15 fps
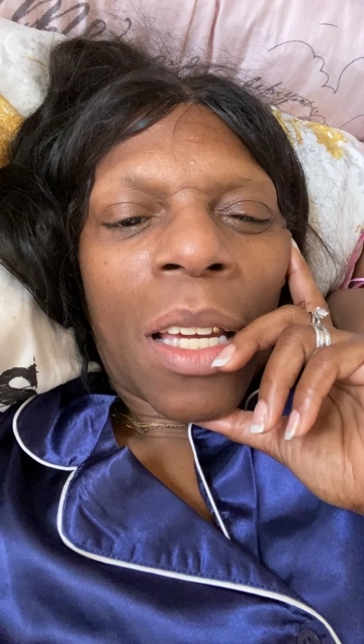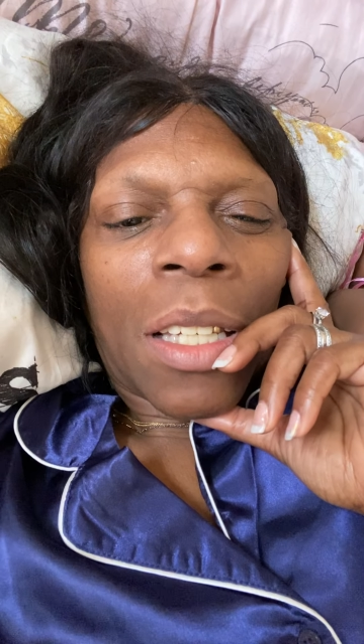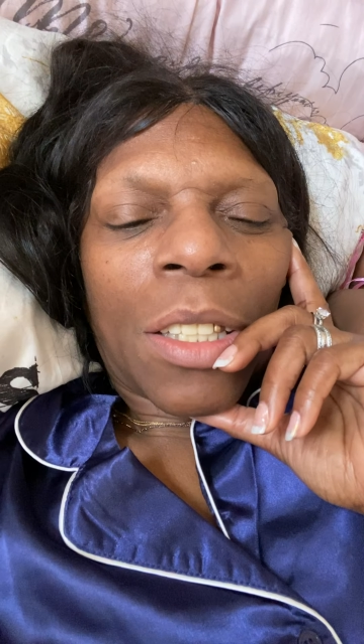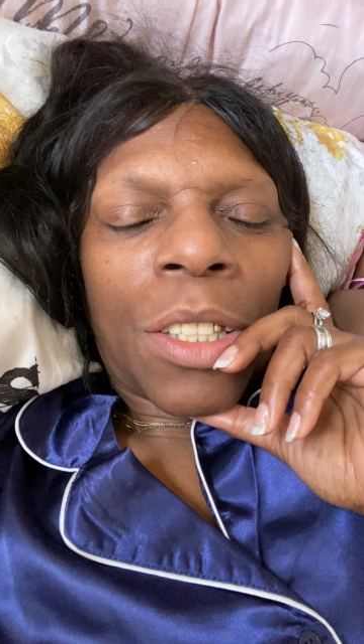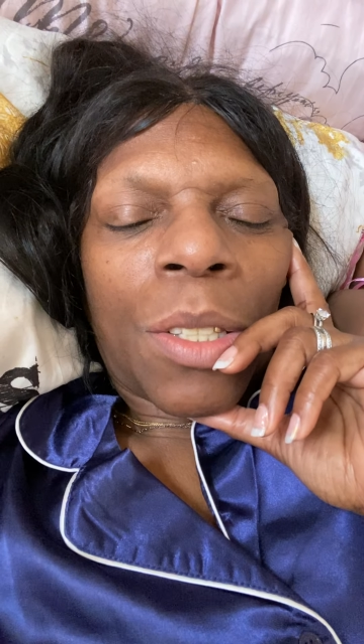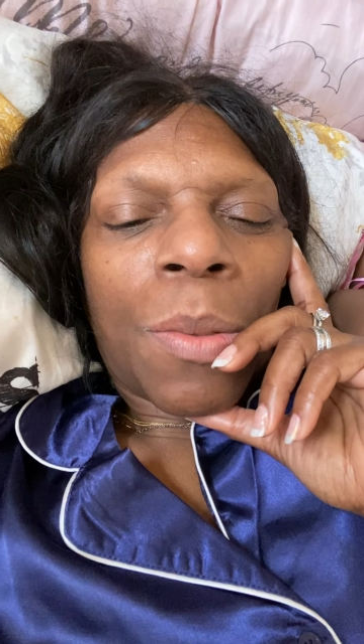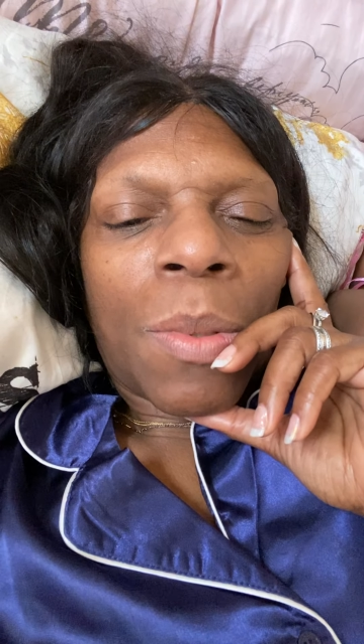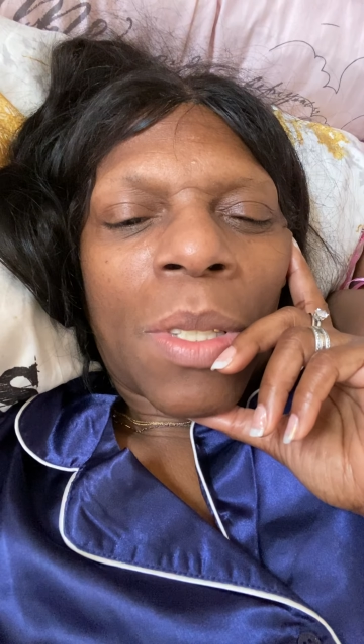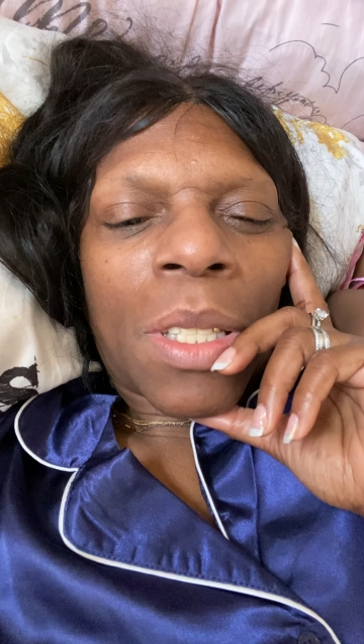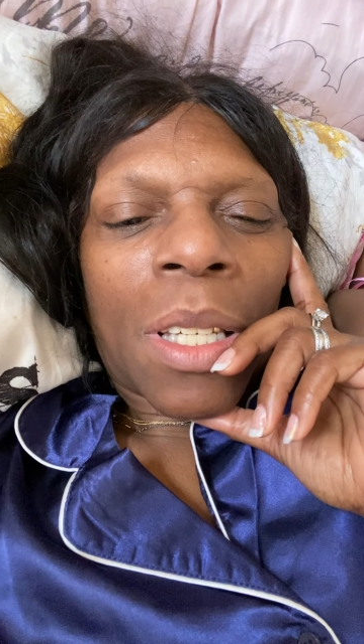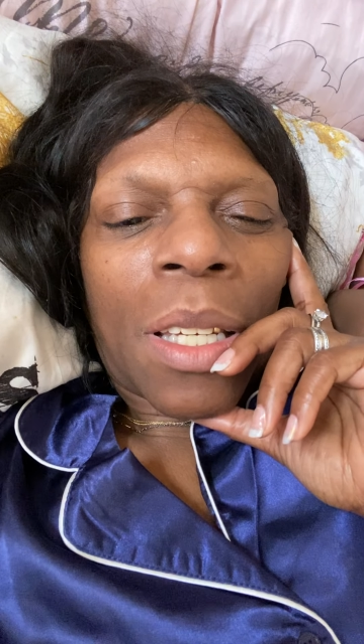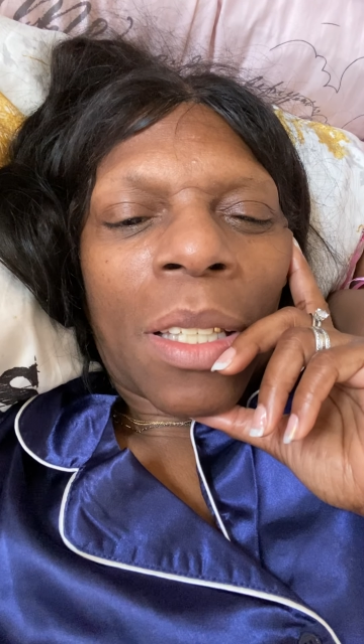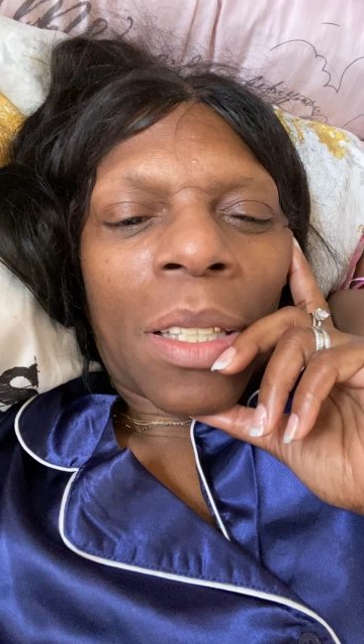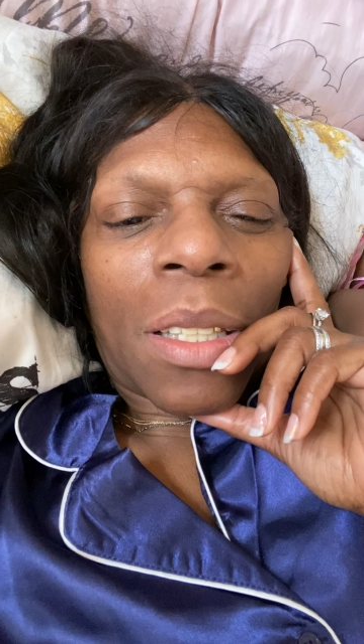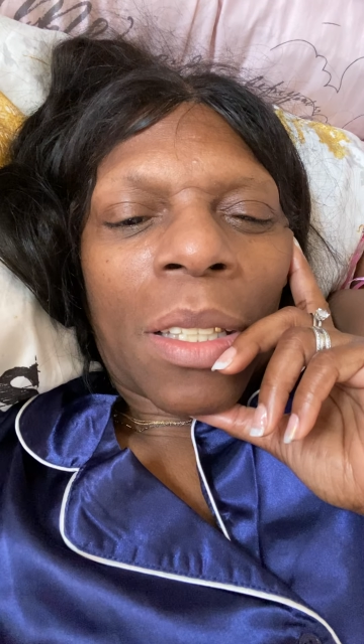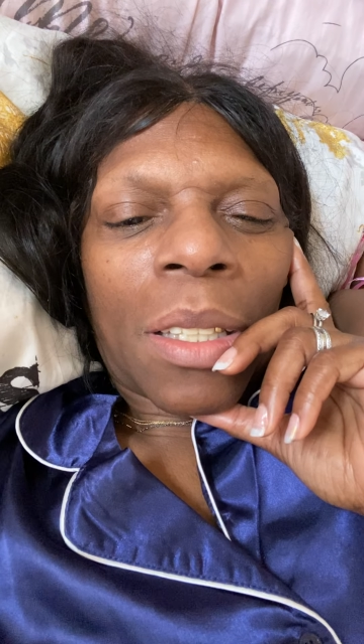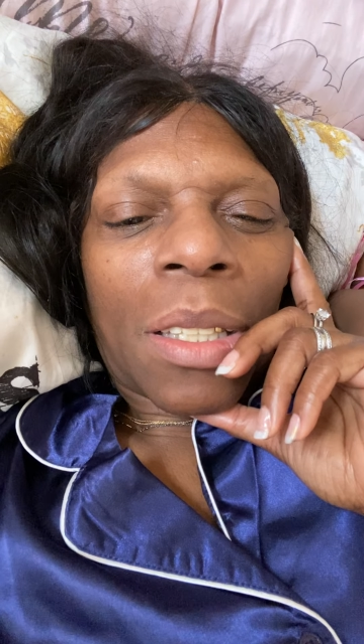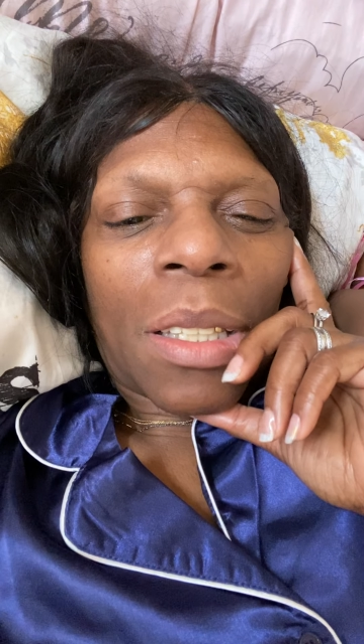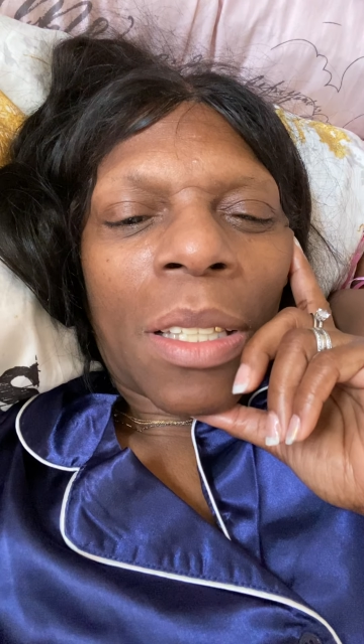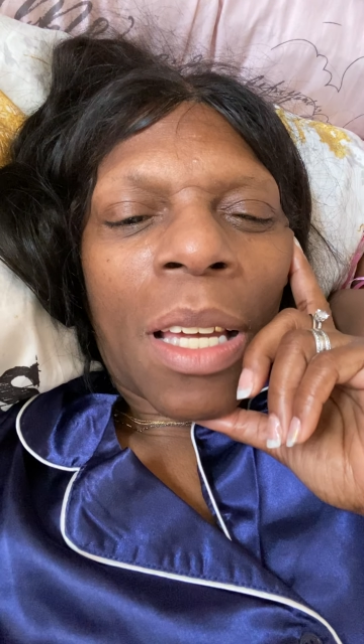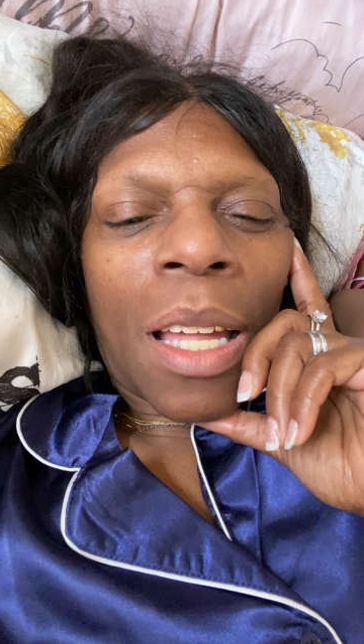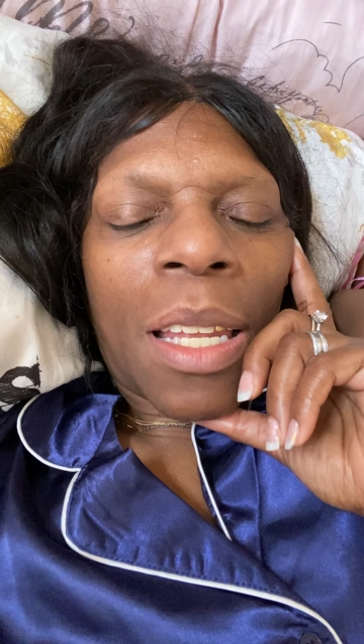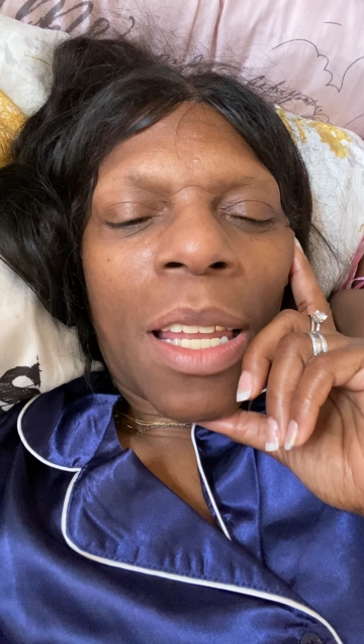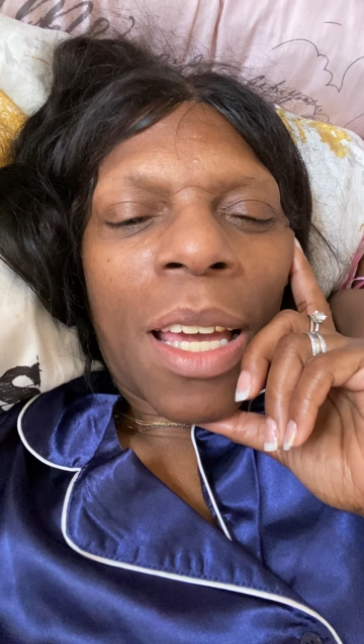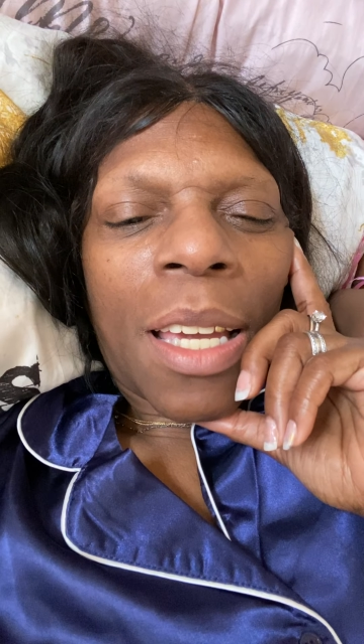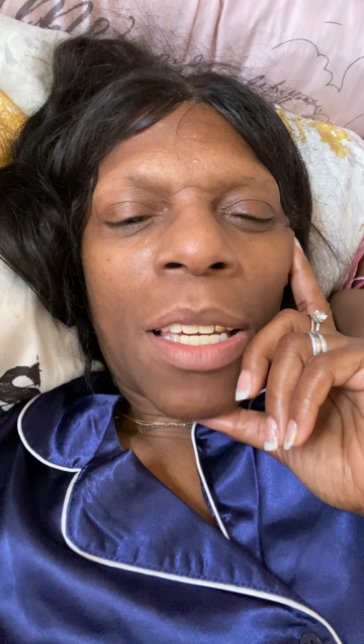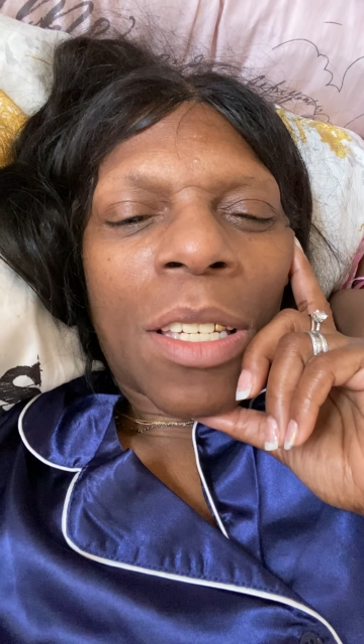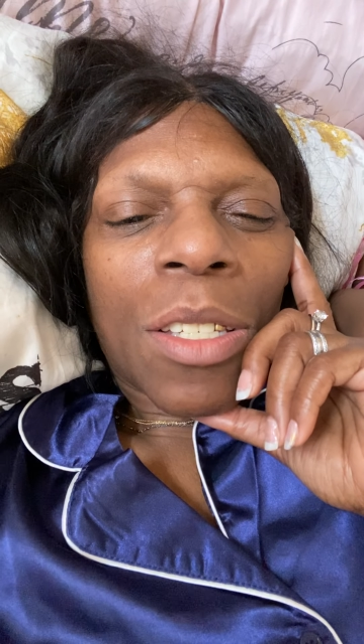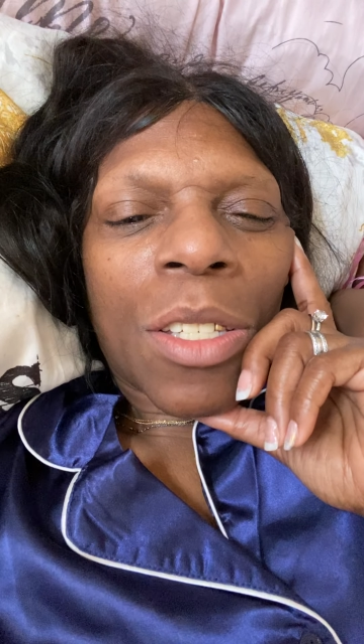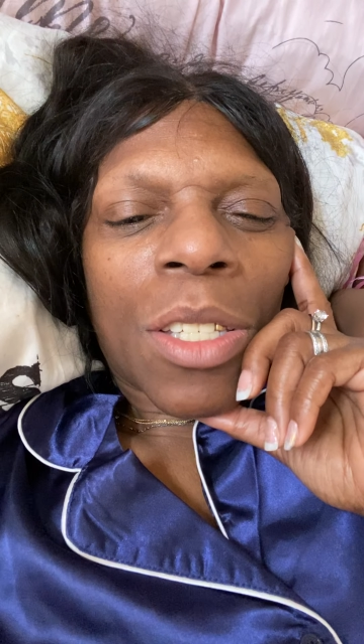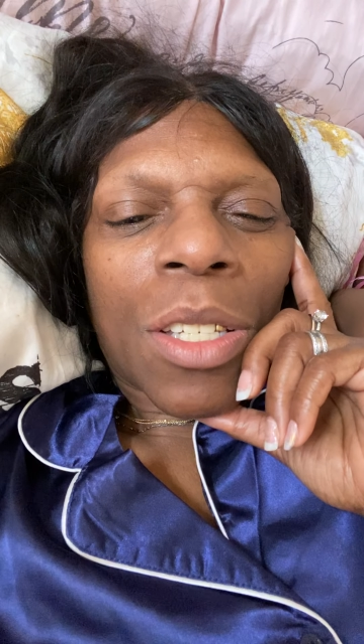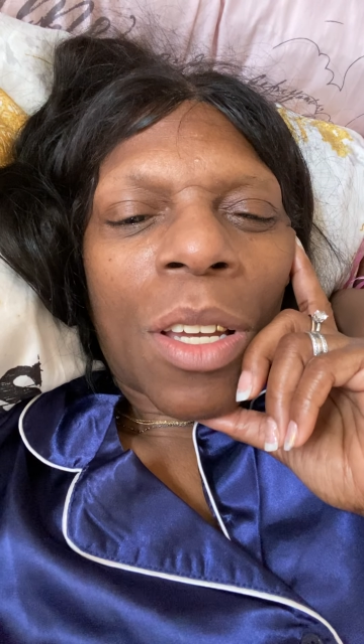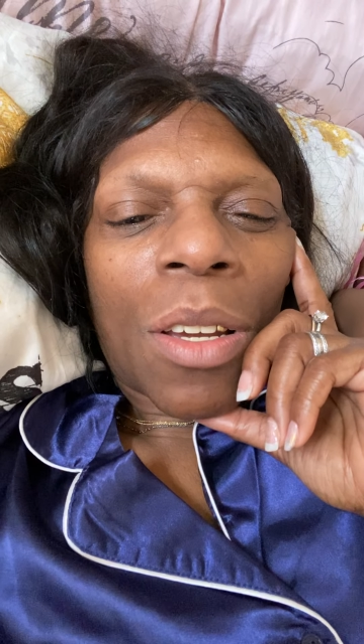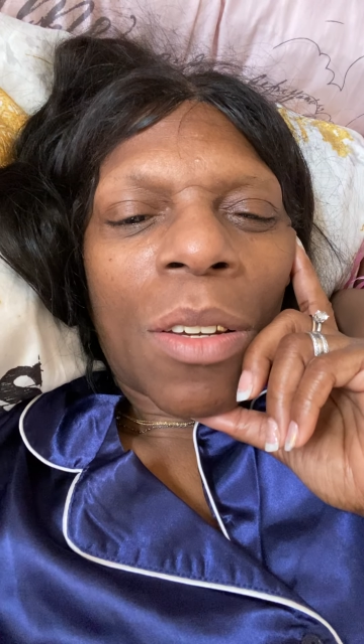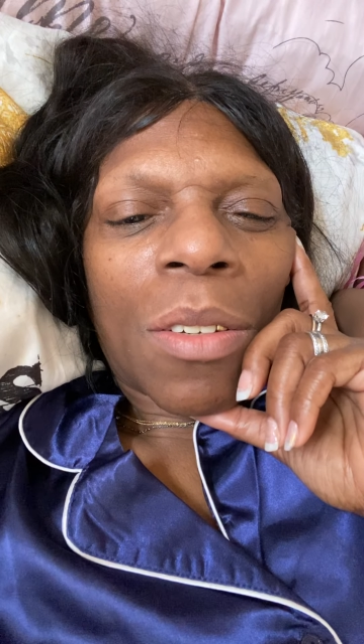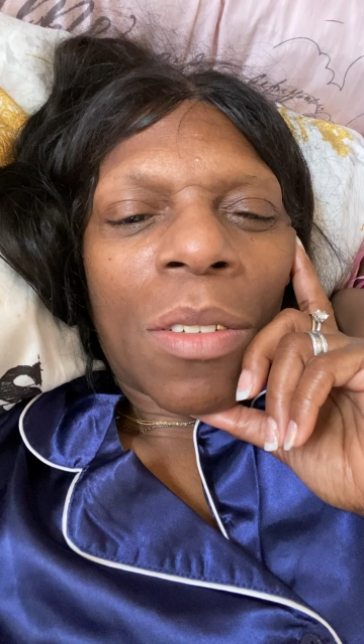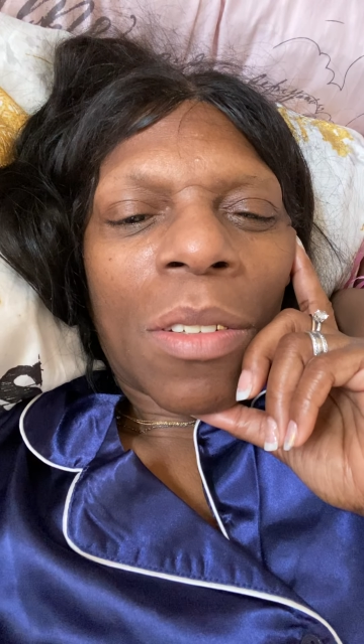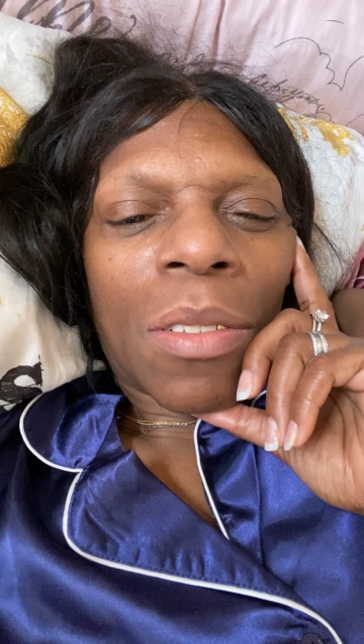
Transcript: And she was like, I like your skirt.